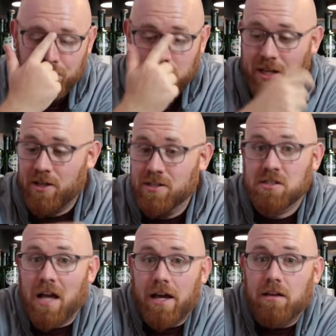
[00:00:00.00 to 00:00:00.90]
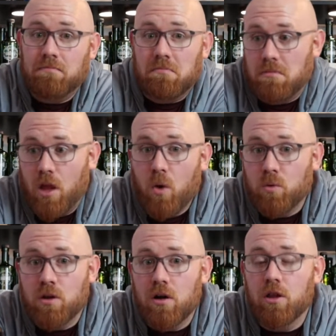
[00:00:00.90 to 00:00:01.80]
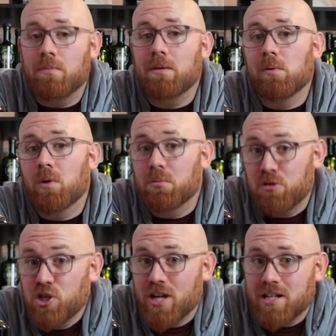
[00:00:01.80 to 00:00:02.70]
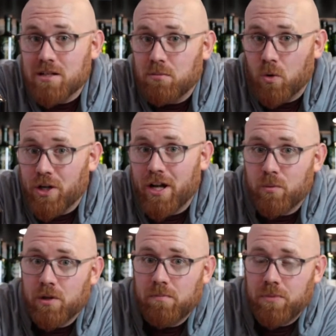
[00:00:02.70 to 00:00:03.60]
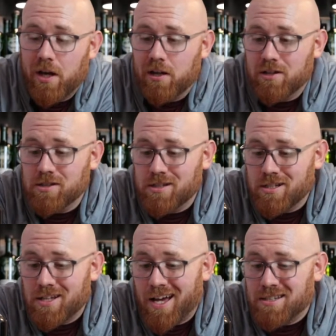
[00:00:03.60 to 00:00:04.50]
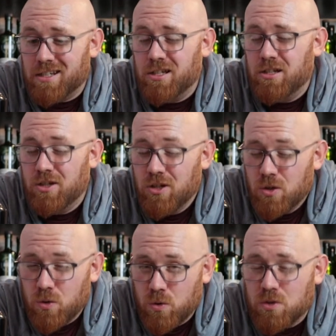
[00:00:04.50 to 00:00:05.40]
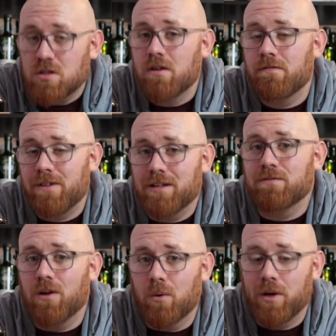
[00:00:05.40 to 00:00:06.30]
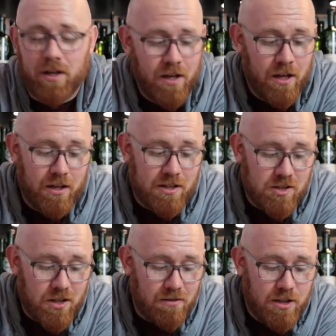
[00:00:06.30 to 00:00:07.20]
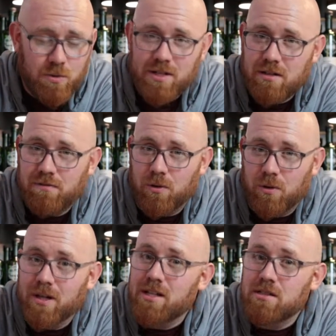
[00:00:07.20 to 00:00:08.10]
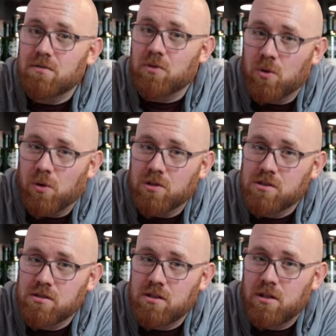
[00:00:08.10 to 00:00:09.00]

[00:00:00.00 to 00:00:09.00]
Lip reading: because I know that other people will appreciate it more than I will, because this has a huge fan following. Distillery 24 is, of course,